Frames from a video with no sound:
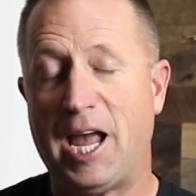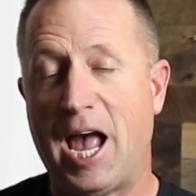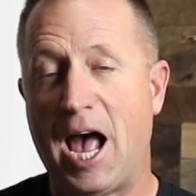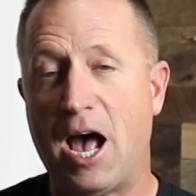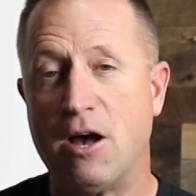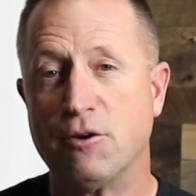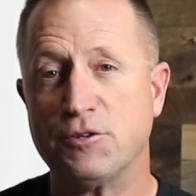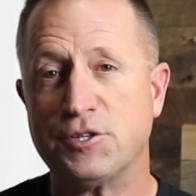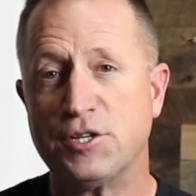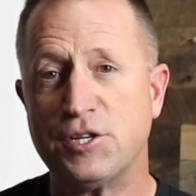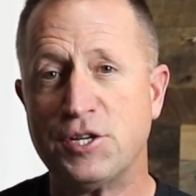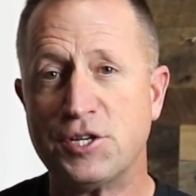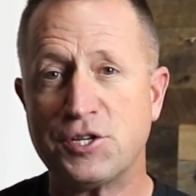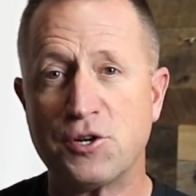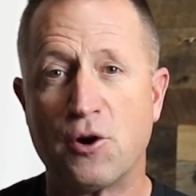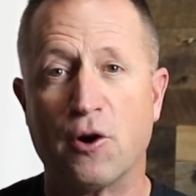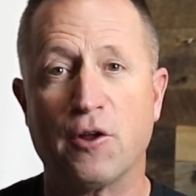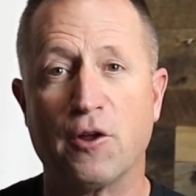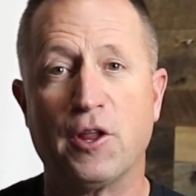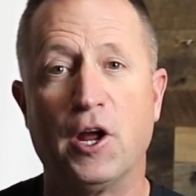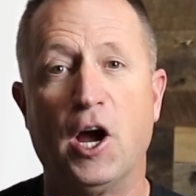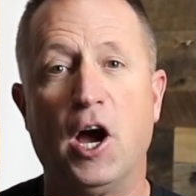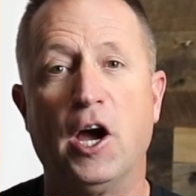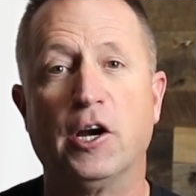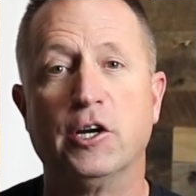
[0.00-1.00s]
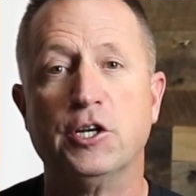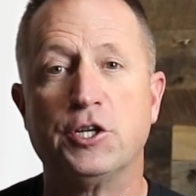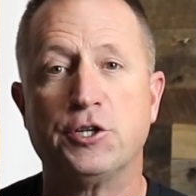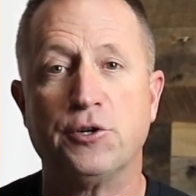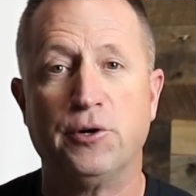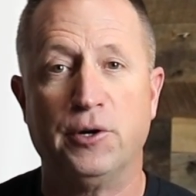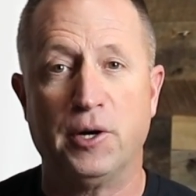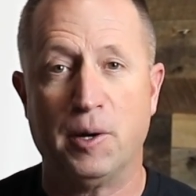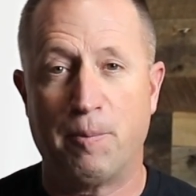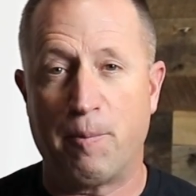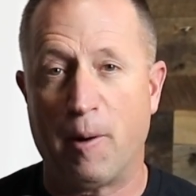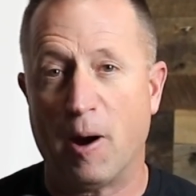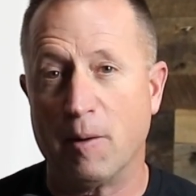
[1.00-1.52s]
houses or the
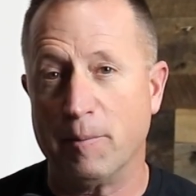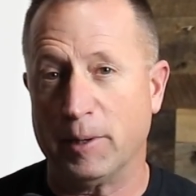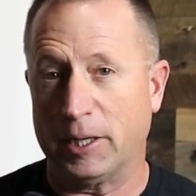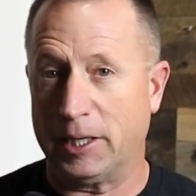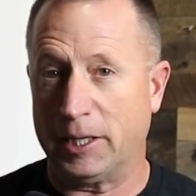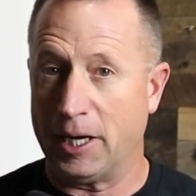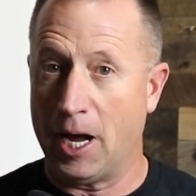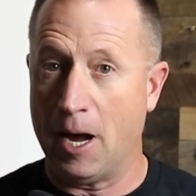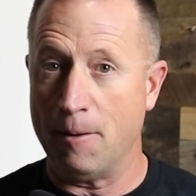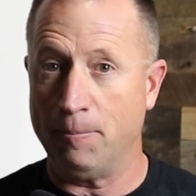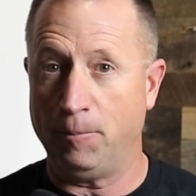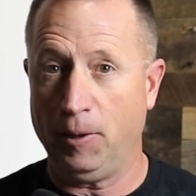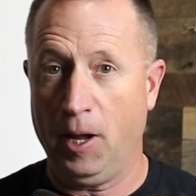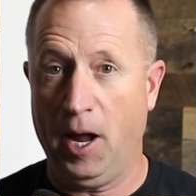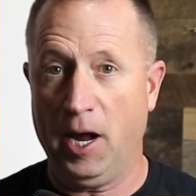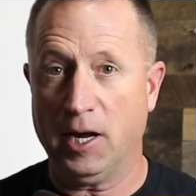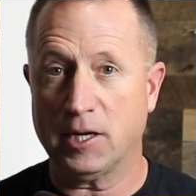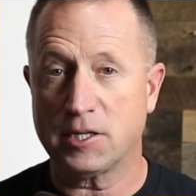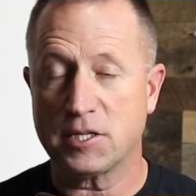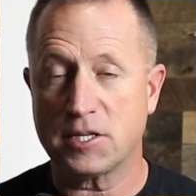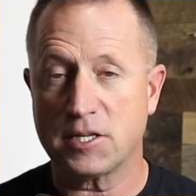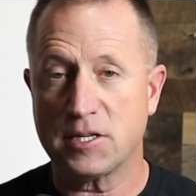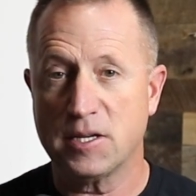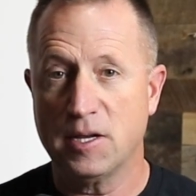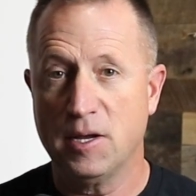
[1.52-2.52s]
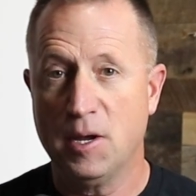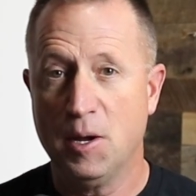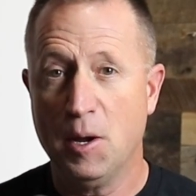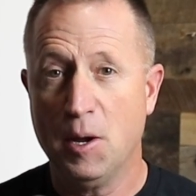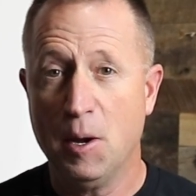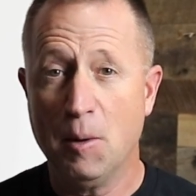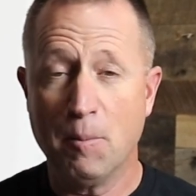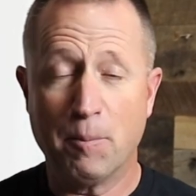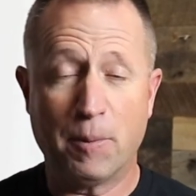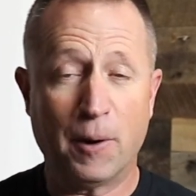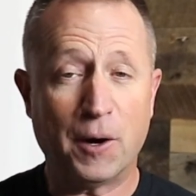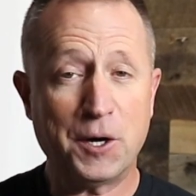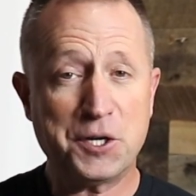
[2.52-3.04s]
100-unit apartment complex?
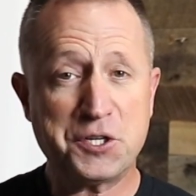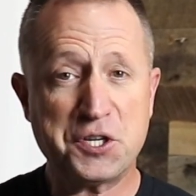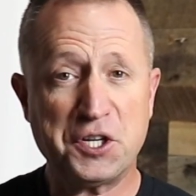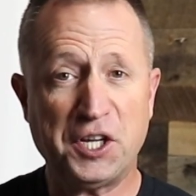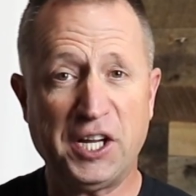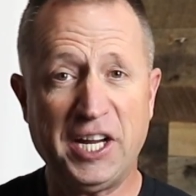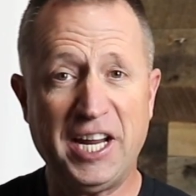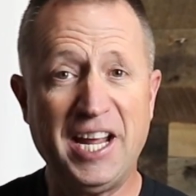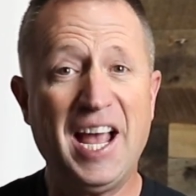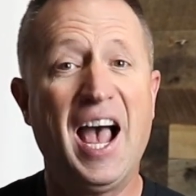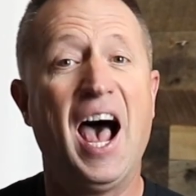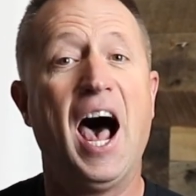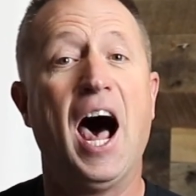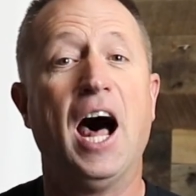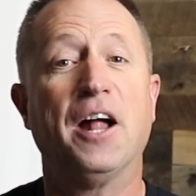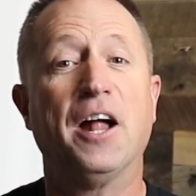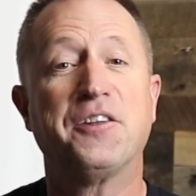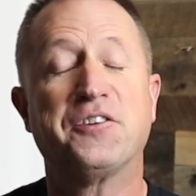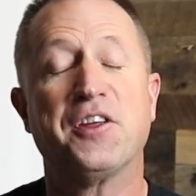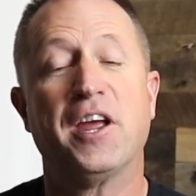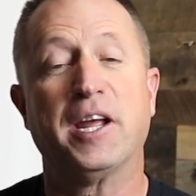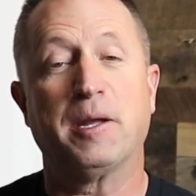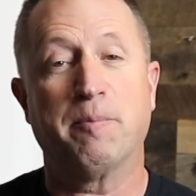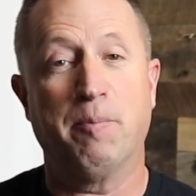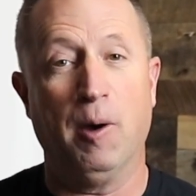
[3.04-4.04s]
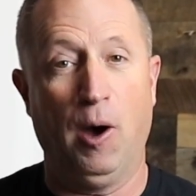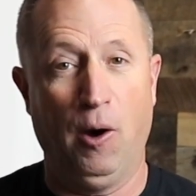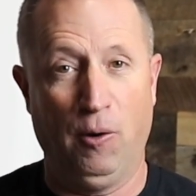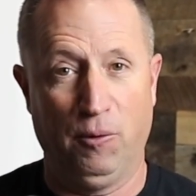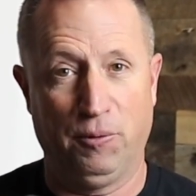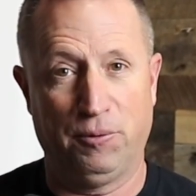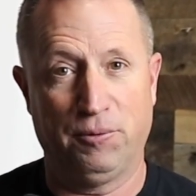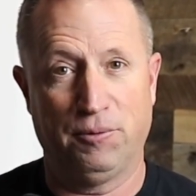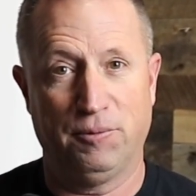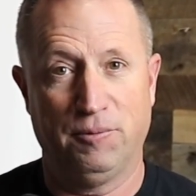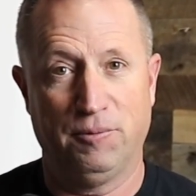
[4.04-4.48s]
Personally, I'll take both.